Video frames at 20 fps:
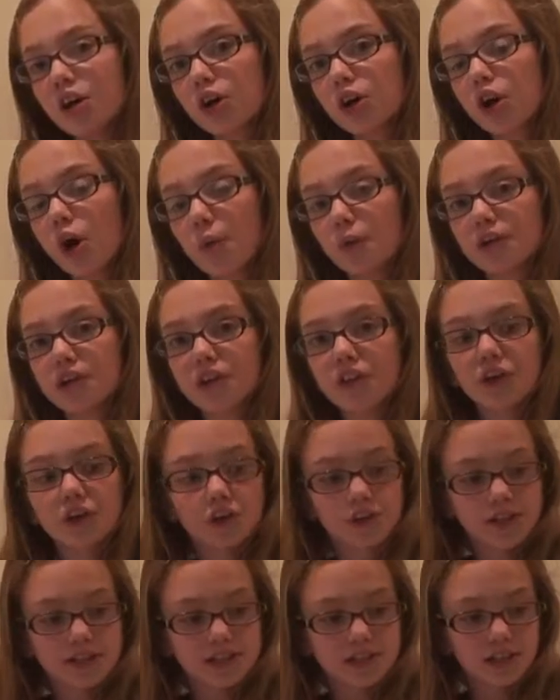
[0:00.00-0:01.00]
go into their
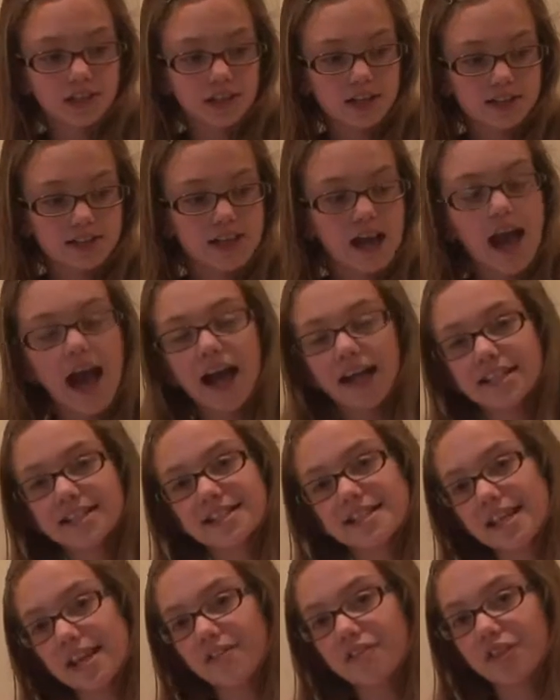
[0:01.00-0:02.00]
chrysalis and
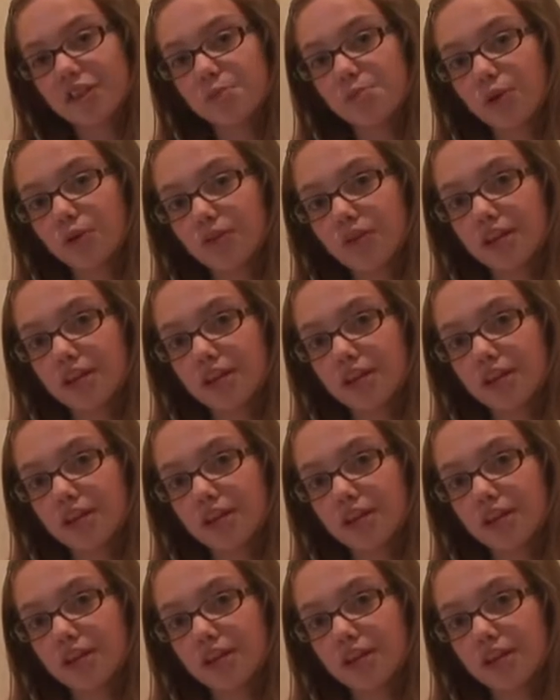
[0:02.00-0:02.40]
safely move